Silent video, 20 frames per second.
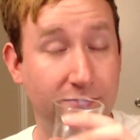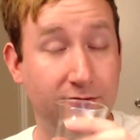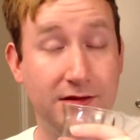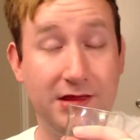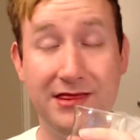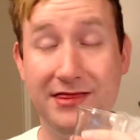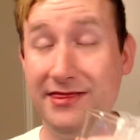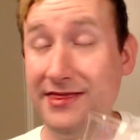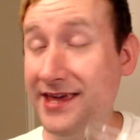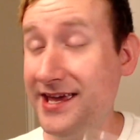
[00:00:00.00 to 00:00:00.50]

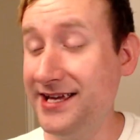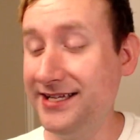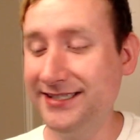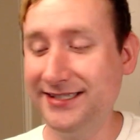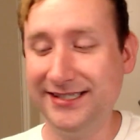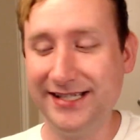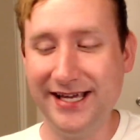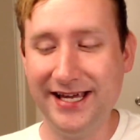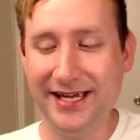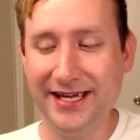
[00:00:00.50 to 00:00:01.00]

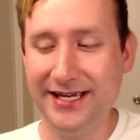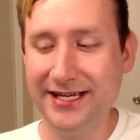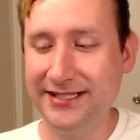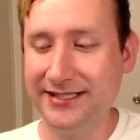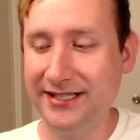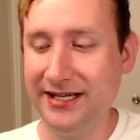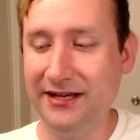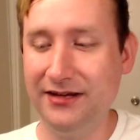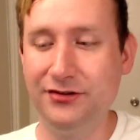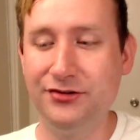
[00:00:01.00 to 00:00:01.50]
This is
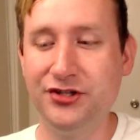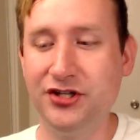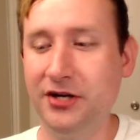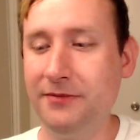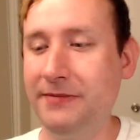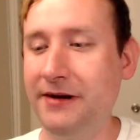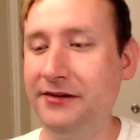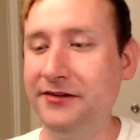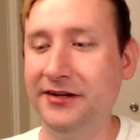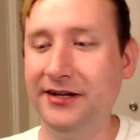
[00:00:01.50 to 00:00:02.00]
jump
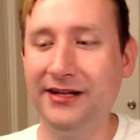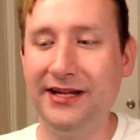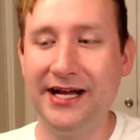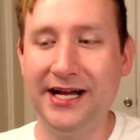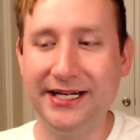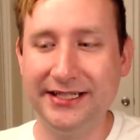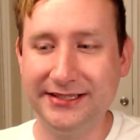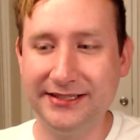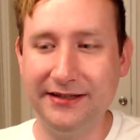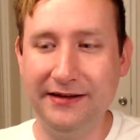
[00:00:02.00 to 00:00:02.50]
out your
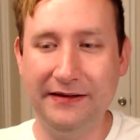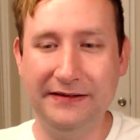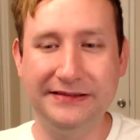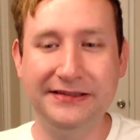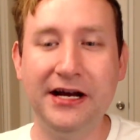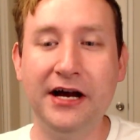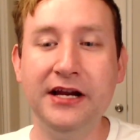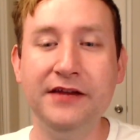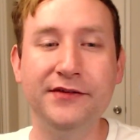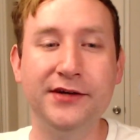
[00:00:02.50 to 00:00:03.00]
glass,
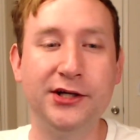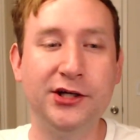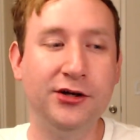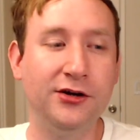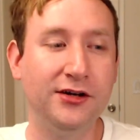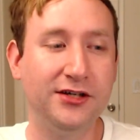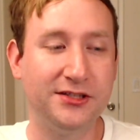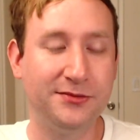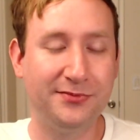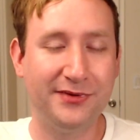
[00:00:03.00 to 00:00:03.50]
not even
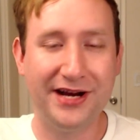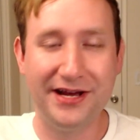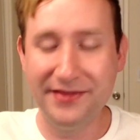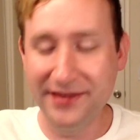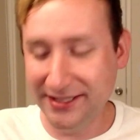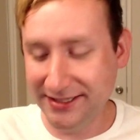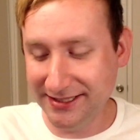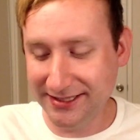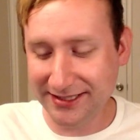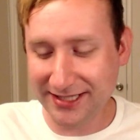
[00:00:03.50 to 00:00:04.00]
cooked bread.
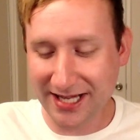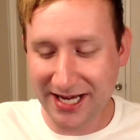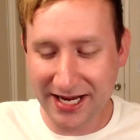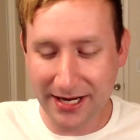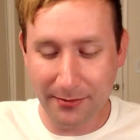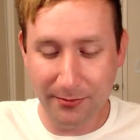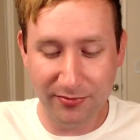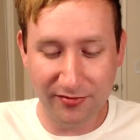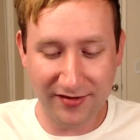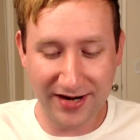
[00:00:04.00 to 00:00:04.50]
This is
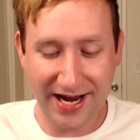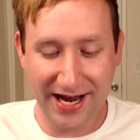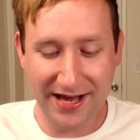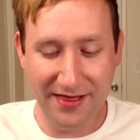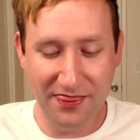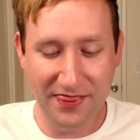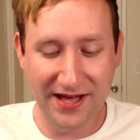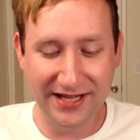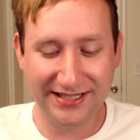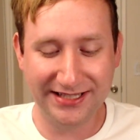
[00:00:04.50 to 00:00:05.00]
like
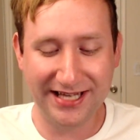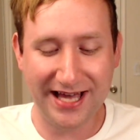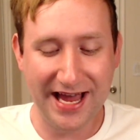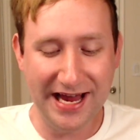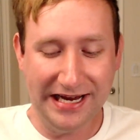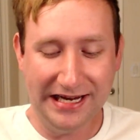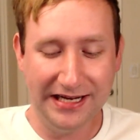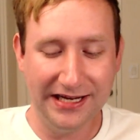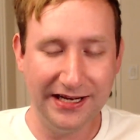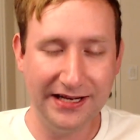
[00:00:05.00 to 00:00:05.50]
bread that's
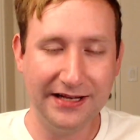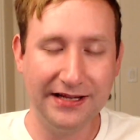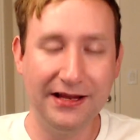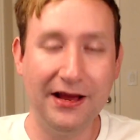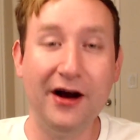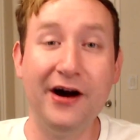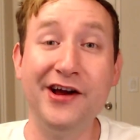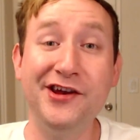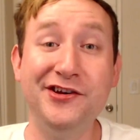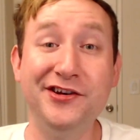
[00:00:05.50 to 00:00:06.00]
like
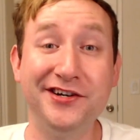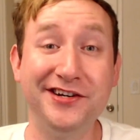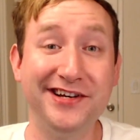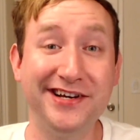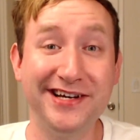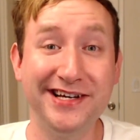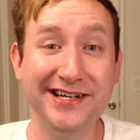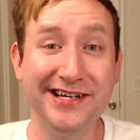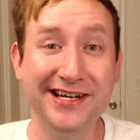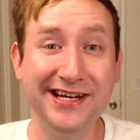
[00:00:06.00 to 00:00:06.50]

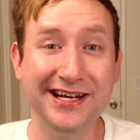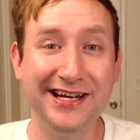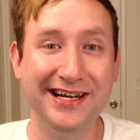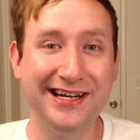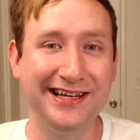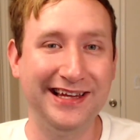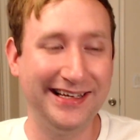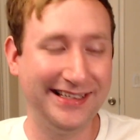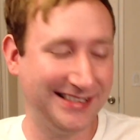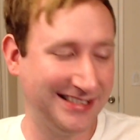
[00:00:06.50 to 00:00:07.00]
underdone,
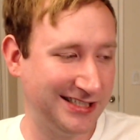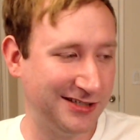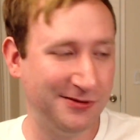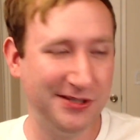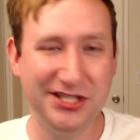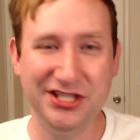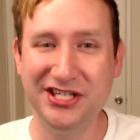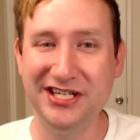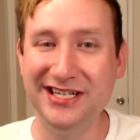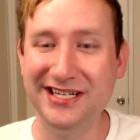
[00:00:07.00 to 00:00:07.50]
like
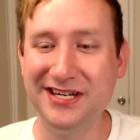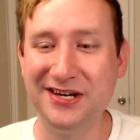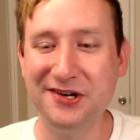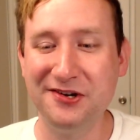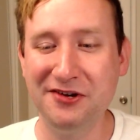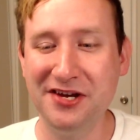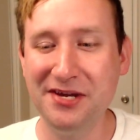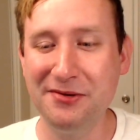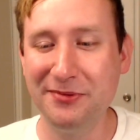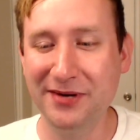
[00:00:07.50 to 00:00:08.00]
squishy,
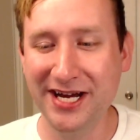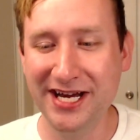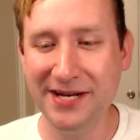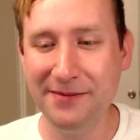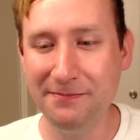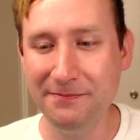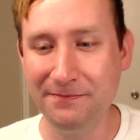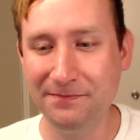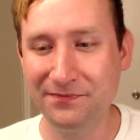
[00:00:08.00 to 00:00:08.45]
doughy bread.